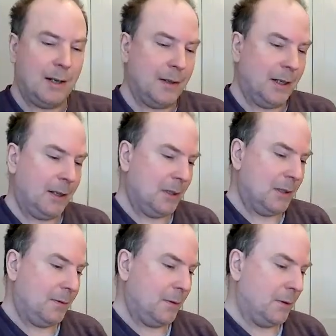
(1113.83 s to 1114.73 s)
I think it
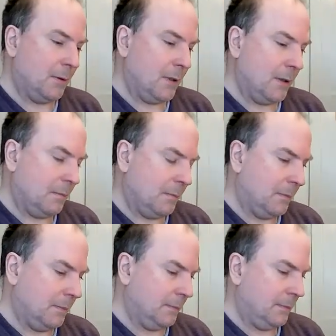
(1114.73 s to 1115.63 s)
was for,
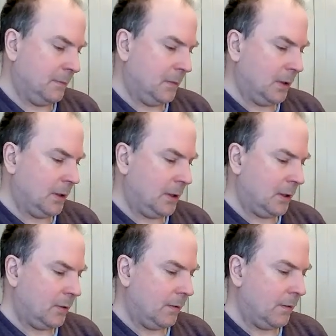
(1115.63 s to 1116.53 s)
it's
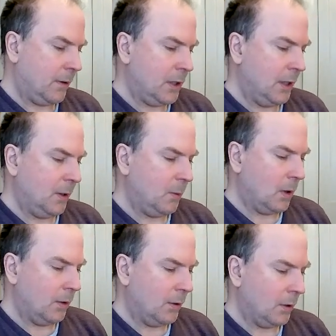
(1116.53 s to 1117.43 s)
hard to read,
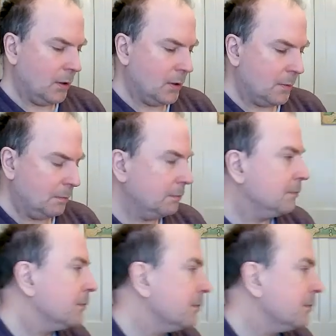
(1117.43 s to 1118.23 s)
$31.